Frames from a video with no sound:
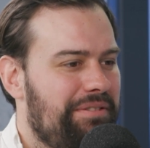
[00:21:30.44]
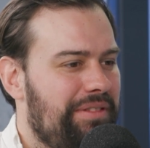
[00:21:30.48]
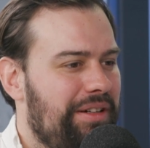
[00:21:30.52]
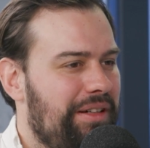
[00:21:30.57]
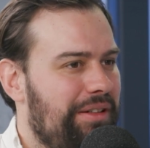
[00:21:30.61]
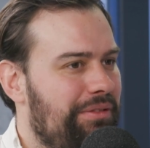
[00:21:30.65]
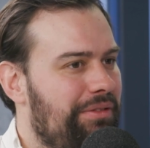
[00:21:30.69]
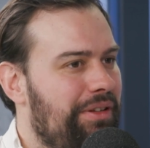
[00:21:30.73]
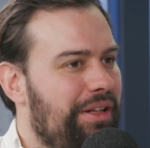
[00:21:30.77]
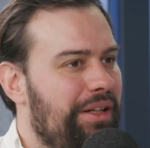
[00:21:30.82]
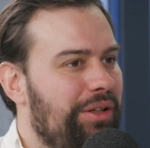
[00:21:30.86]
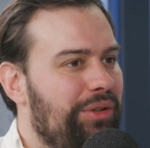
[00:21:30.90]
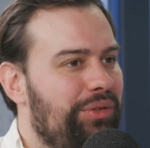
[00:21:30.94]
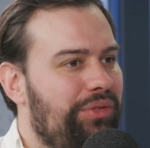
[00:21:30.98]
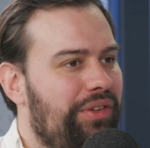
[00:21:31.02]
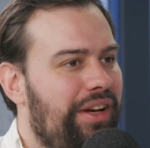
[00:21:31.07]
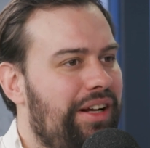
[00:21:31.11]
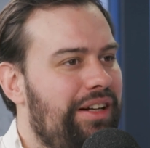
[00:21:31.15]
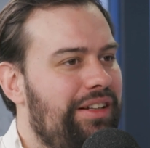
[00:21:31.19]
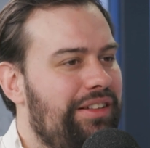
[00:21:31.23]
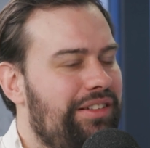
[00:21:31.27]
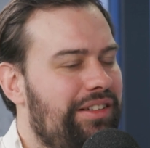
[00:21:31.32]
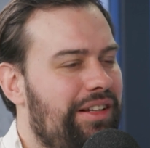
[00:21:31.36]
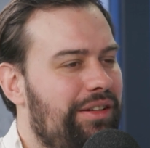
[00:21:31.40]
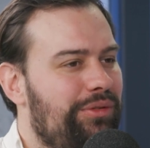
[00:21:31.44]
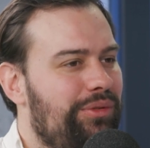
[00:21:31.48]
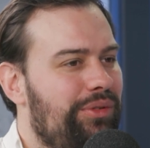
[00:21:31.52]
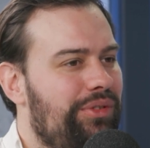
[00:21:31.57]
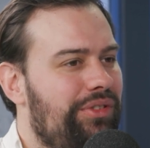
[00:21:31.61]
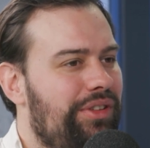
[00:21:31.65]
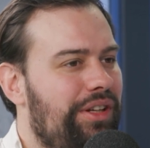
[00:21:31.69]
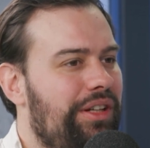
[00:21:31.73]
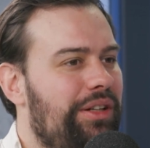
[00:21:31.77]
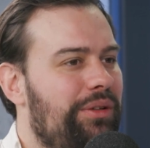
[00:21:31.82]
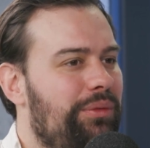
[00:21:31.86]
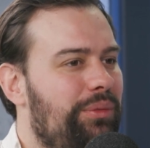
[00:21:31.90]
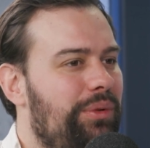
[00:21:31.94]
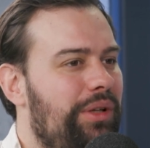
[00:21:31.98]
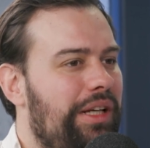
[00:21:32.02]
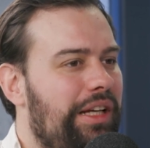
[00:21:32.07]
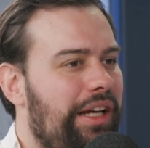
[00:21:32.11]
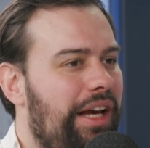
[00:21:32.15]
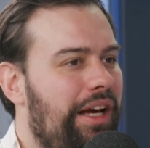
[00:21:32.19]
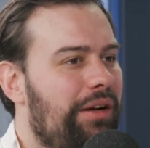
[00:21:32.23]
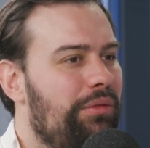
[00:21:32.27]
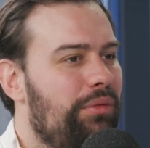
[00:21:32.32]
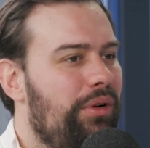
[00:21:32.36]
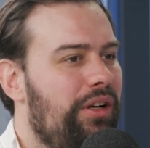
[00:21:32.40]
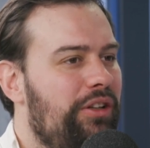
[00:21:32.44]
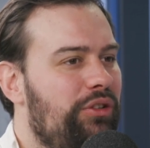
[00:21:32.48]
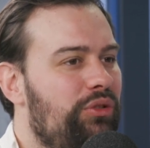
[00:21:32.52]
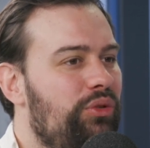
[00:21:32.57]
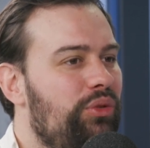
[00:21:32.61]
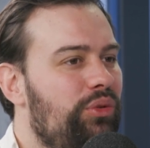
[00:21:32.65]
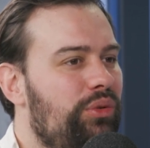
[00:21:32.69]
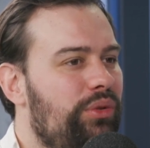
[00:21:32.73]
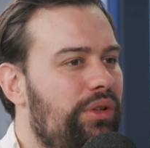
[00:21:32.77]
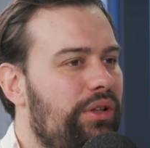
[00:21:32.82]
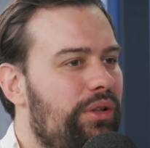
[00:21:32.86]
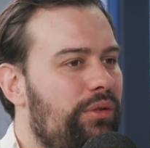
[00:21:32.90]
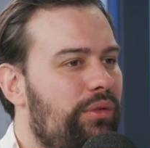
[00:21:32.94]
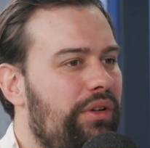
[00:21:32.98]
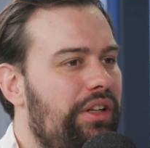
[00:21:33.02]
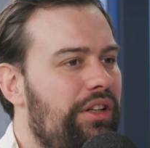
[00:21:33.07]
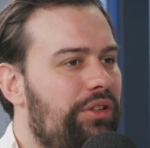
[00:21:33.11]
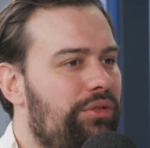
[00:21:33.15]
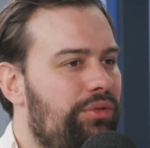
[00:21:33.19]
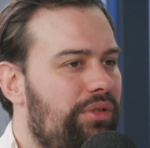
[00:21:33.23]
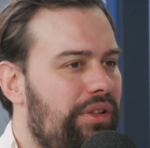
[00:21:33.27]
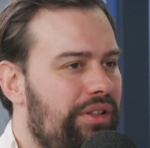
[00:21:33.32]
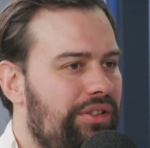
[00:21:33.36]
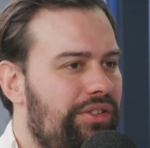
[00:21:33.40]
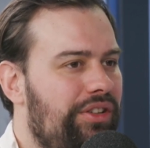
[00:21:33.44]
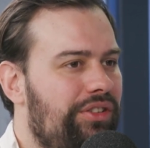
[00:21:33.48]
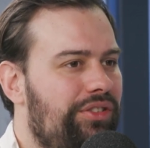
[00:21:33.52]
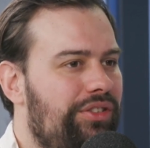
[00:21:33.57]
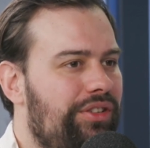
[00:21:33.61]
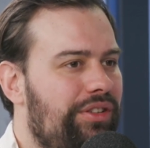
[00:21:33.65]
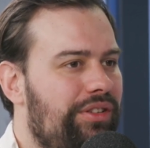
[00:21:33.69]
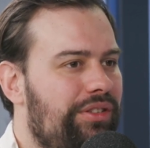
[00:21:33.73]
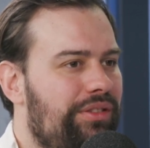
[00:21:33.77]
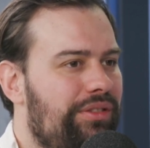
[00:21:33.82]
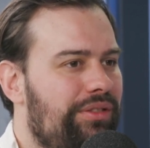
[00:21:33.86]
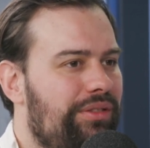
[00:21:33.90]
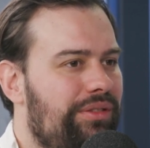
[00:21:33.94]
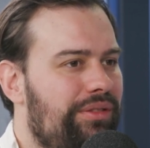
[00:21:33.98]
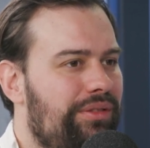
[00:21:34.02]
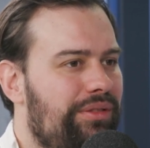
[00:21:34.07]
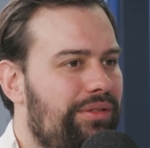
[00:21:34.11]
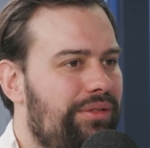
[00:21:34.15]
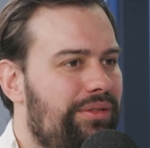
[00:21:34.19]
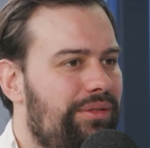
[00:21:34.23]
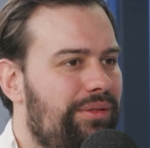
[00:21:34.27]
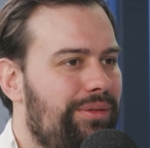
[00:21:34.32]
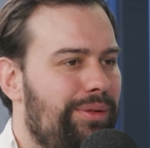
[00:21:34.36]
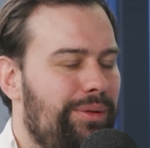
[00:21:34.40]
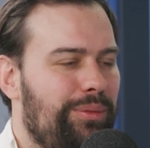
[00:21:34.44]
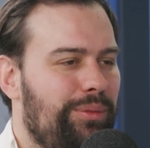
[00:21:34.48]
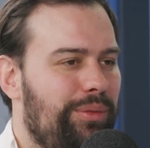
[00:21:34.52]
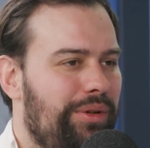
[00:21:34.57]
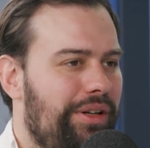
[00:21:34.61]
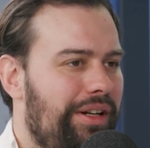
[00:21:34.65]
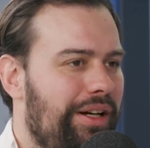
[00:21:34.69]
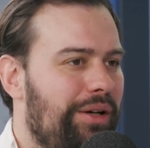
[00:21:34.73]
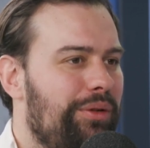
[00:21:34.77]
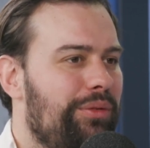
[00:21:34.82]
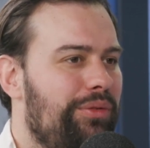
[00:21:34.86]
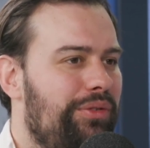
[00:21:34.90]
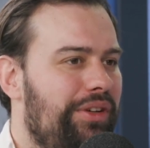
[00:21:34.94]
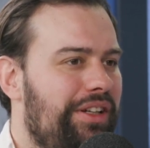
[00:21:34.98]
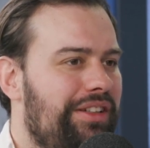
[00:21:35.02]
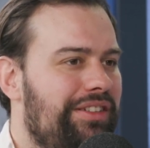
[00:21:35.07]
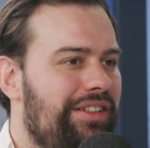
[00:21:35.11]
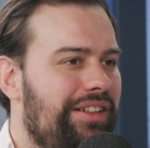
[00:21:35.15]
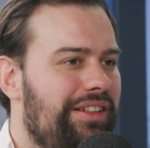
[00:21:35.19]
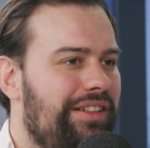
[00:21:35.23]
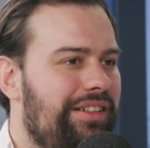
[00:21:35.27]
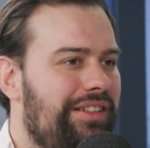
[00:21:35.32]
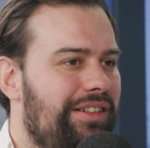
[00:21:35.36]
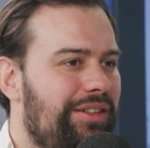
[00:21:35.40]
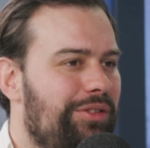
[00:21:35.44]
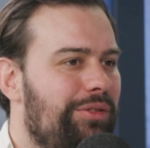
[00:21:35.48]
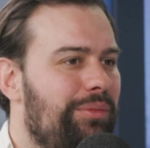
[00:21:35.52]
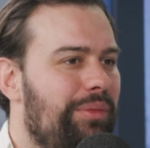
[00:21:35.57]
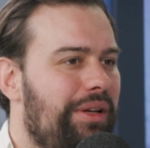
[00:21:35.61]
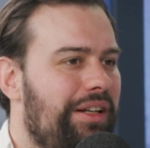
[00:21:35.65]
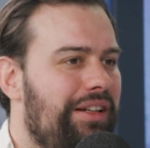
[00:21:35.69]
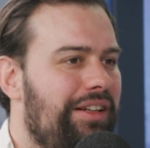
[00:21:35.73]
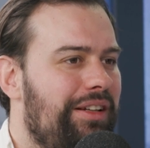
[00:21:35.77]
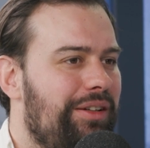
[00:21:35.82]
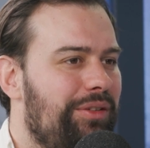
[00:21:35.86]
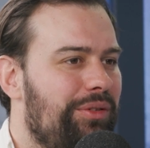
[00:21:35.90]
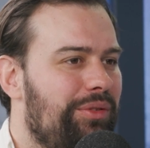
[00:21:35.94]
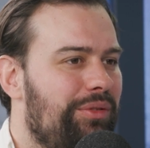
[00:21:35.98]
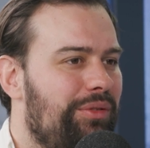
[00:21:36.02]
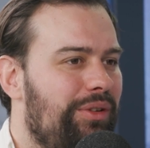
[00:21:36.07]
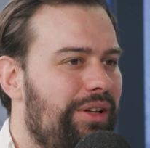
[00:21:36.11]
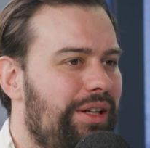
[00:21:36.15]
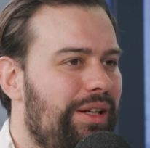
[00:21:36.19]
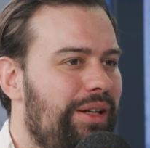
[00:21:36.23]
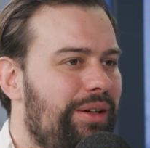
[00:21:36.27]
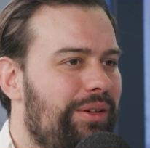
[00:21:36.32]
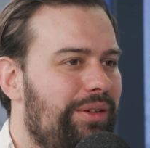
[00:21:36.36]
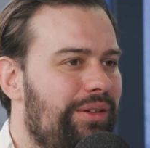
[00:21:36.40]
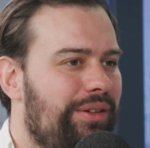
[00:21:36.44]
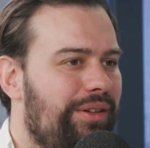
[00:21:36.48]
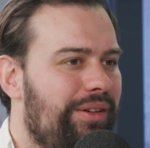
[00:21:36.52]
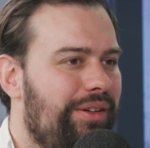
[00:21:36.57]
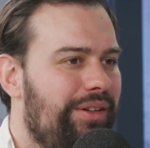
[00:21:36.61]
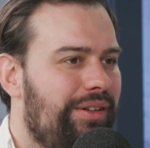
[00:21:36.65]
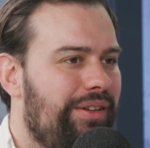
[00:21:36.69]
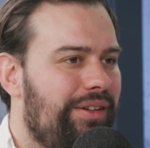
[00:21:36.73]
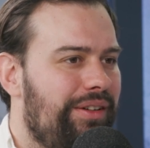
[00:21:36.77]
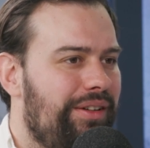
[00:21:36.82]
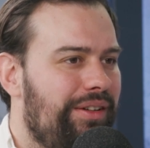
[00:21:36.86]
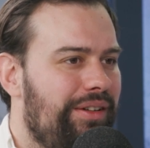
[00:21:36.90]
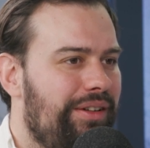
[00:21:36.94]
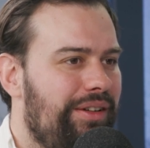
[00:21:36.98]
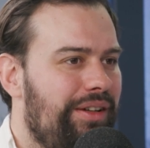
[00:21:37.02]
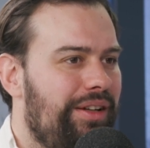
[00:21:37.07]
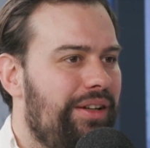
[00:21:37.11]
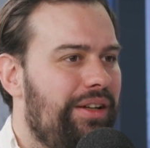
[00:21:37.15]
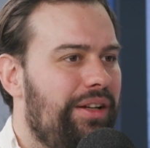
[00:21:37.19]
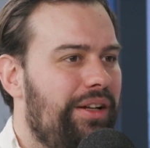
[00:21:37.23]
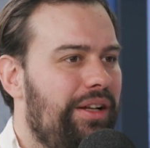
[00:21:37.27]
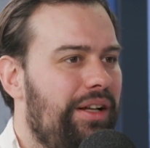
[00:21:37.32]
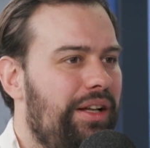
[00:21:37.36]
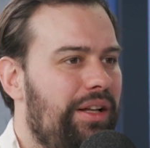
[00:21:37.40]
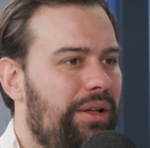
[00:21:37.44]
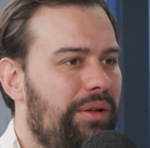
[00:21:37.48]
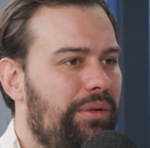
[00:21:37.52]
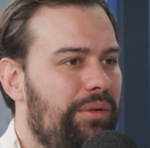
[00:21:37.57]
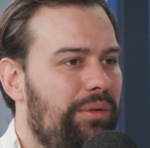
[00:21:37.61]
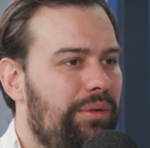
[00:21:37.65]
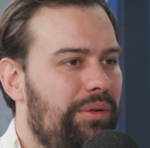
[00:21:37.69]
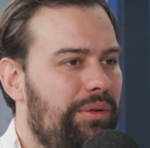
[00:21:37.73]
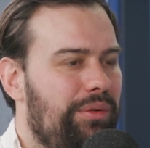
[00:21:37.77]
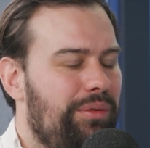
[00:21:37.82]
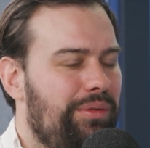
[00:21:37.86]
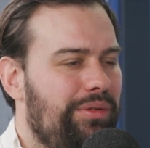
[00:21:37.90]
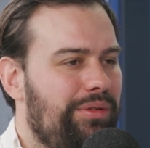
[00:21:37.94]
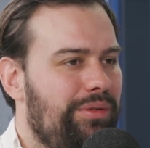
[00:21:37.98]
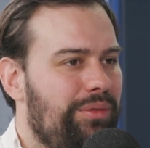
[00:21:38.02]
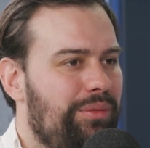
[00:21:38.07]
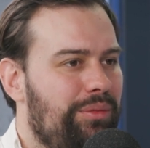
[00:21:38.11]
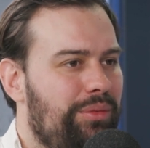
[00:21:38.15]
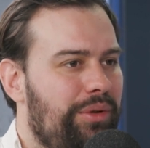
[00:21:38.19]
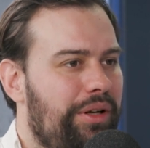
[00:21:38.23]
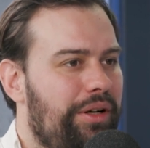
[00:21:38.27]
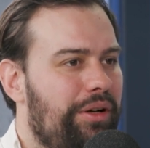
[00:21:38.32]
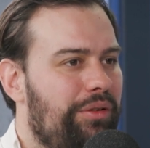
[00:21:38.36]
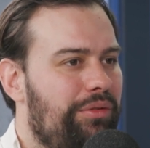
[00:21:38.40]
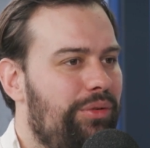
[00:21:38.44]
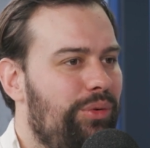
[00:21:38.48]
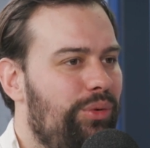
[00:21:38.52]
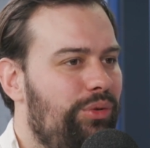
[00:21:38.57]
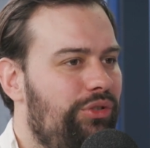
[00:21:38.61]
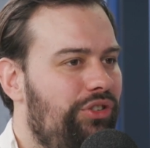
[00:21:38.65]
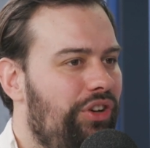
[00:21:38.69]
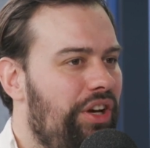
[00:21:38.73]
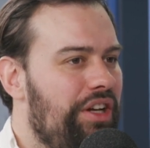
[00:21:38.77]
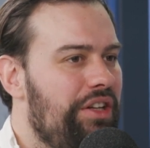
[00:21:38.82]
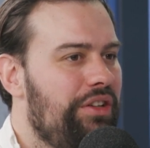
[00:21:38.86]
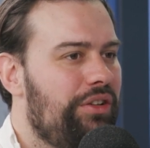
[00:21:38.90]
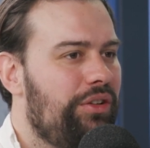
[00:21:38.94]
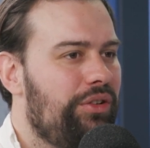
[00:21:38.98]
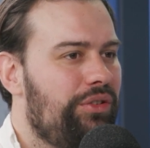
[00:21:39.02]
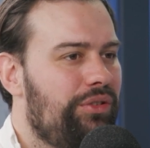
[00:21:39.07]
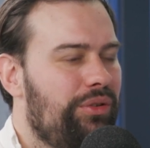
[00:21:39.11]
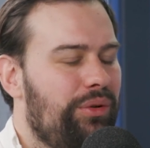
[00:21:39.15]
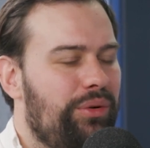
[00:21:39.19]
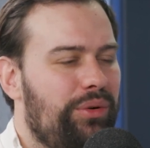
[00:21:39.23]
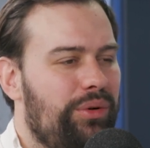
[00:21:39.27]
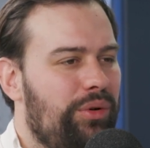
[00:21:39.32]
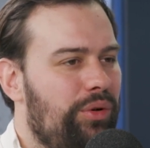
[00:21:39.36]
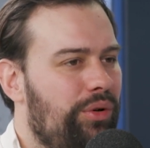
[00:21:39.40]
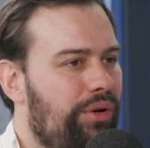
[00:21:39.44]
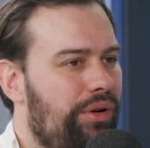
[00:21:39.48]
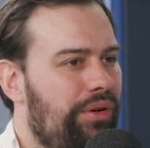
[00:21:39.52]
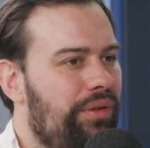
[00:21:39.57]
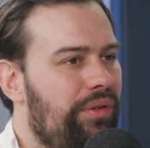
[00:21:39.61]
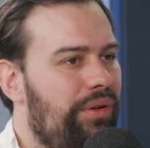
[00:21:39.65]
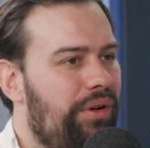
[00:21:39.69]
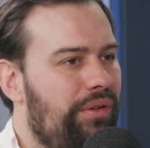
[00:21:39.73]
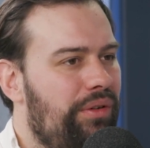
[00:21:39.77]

I think it's fairly safe to say that we can't really do the green transition without fixing the cement industry, or whether through changes or